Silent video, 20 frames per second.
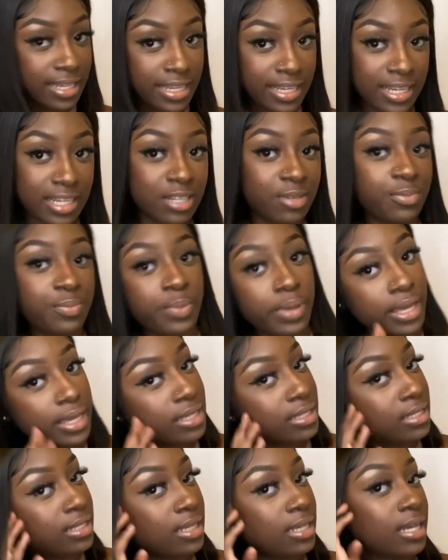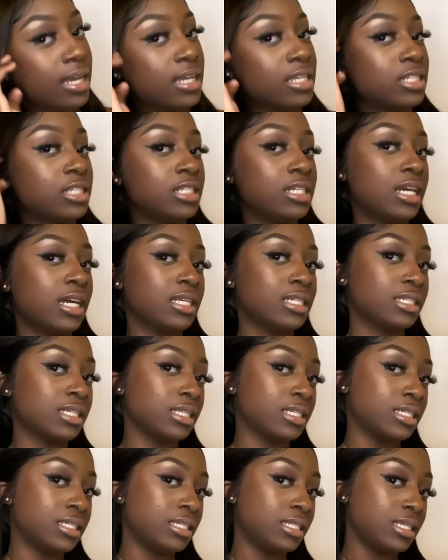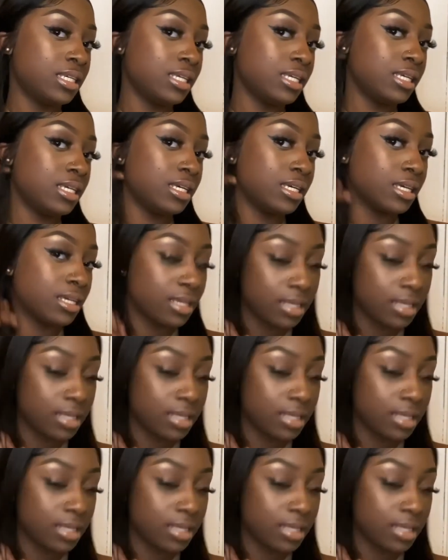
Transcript: kind of basic, as you guys can see.